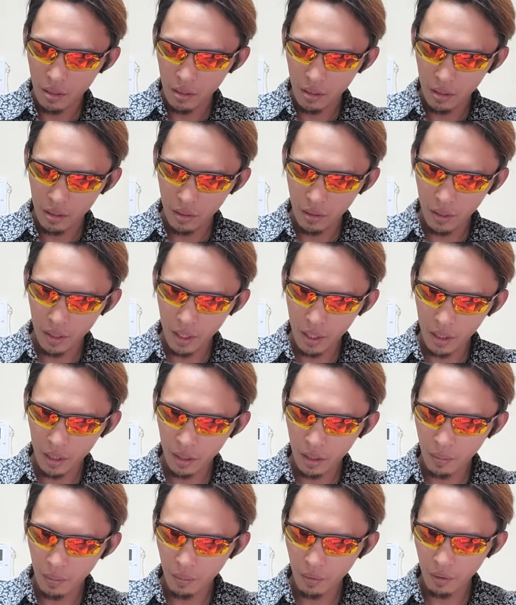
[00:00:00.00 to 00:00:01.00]
So it has a
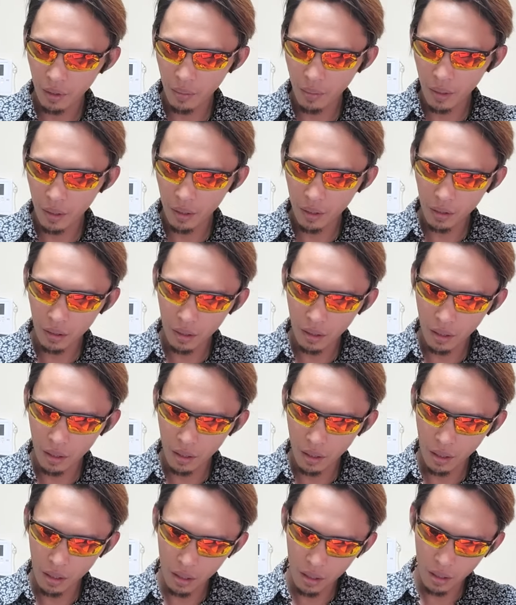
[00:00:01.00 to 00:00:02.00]
deployment
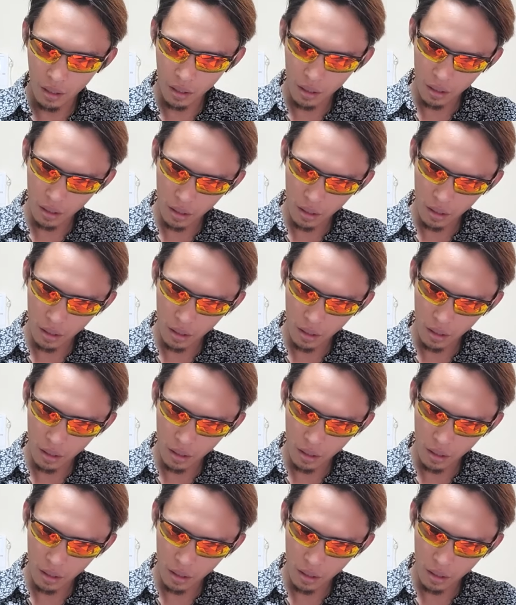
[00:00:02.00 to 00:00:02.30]
lock.